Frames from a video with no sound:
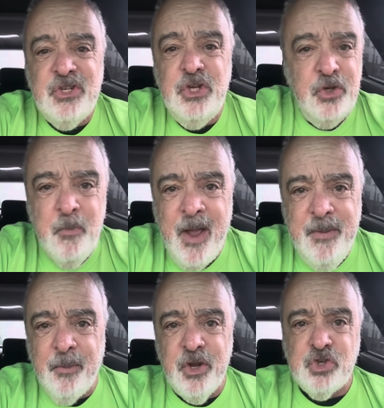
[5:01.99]
You might be
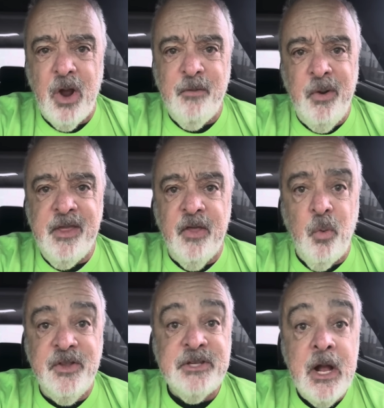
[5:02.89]
able to try one of the other
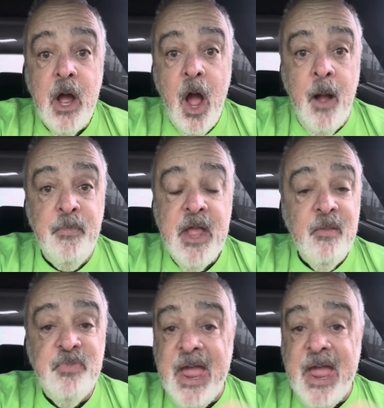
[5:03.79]
ones. They